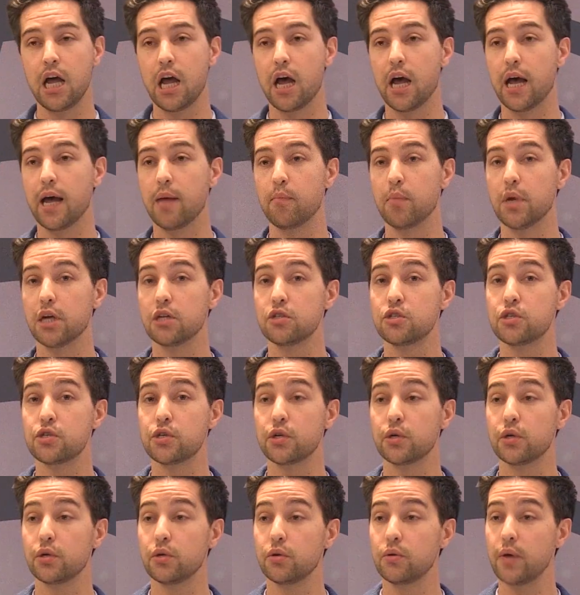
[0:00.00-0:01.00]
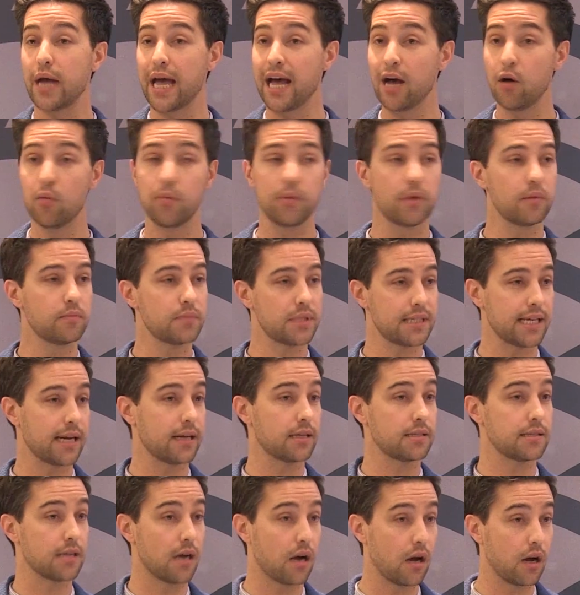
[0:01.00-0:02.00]
um, to help them set
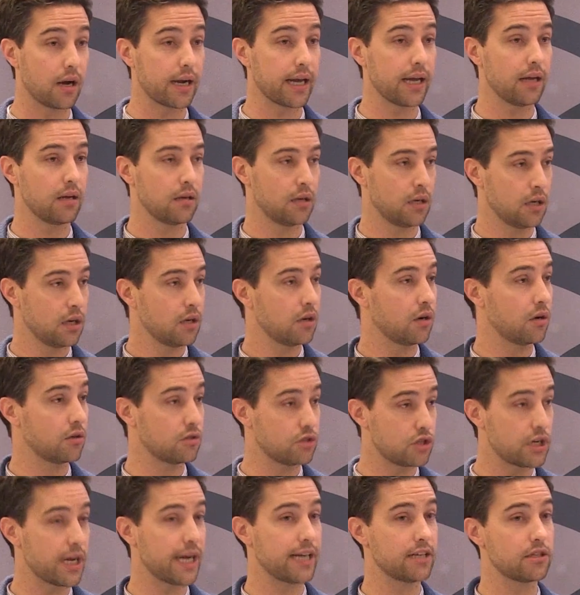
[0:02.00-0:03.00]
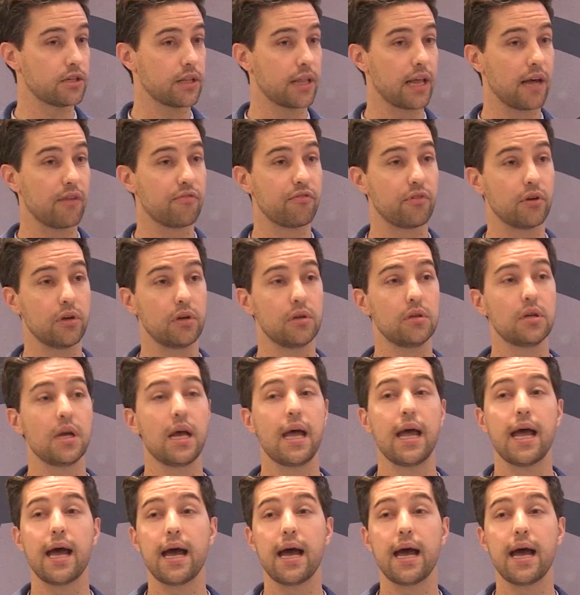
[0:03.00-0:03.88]
a target on changing their food,